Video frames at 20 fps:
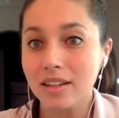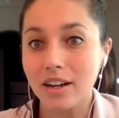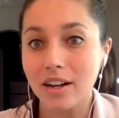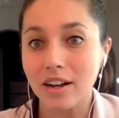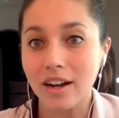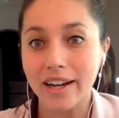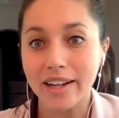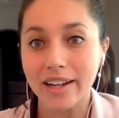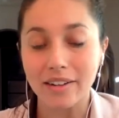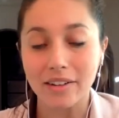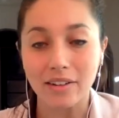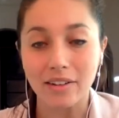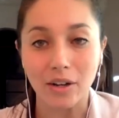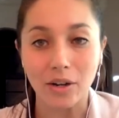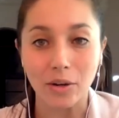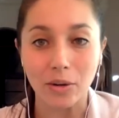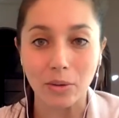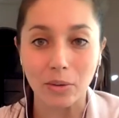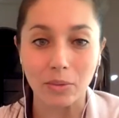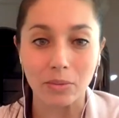I don't
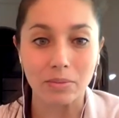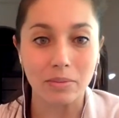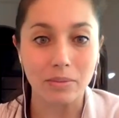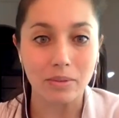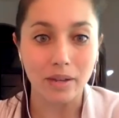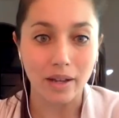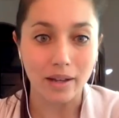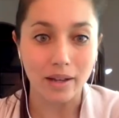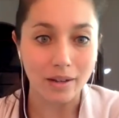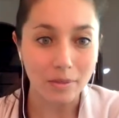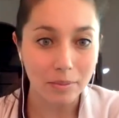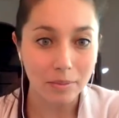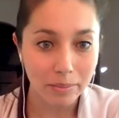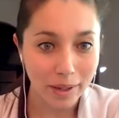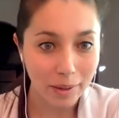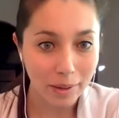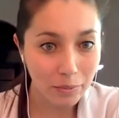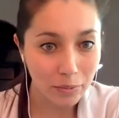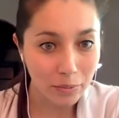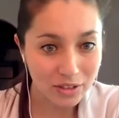know.
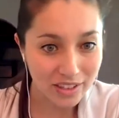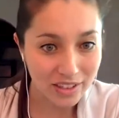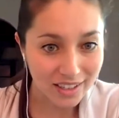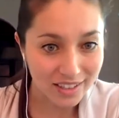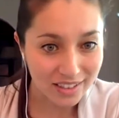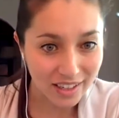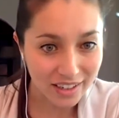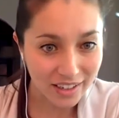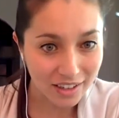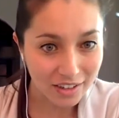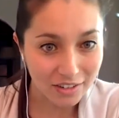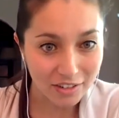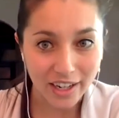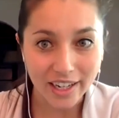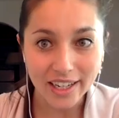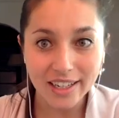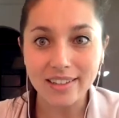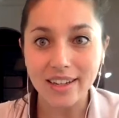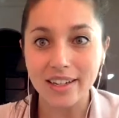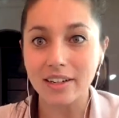Pam was asking it,
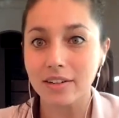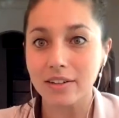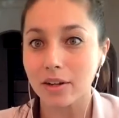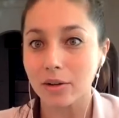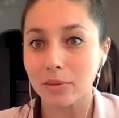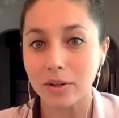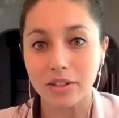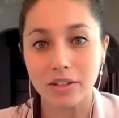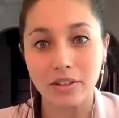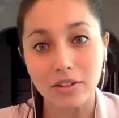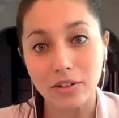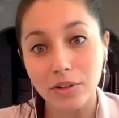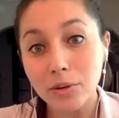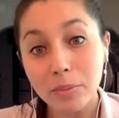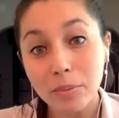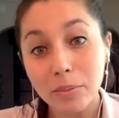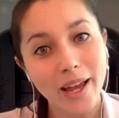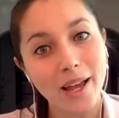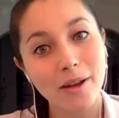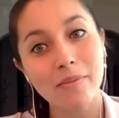right? I don't know what you do,
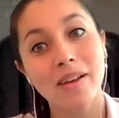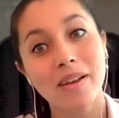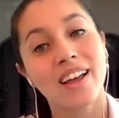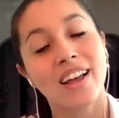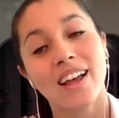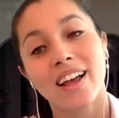Pam.